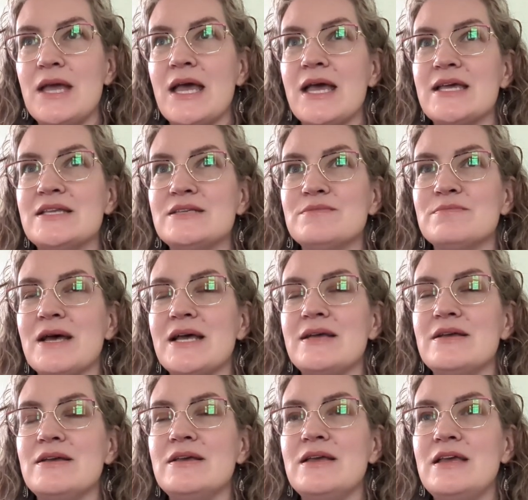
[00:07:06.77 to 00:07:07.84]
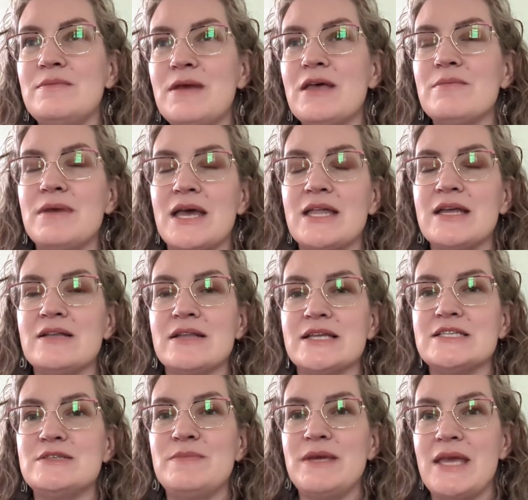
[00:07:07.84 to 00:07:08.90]
And my email mailing
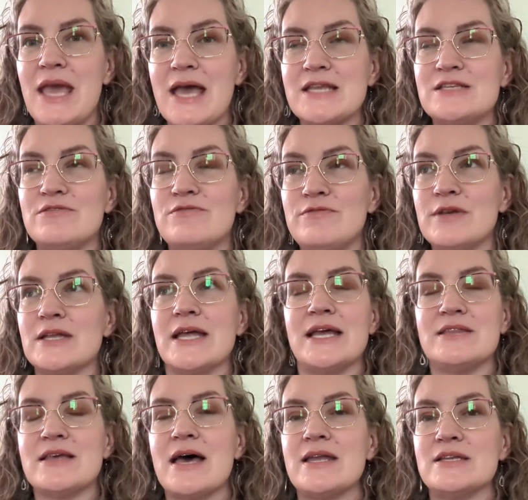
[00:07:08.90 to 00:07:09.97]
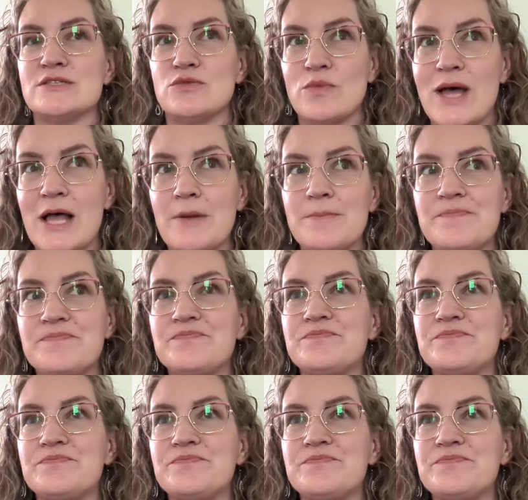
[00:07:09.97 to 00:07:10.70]
list began to feel like that as well.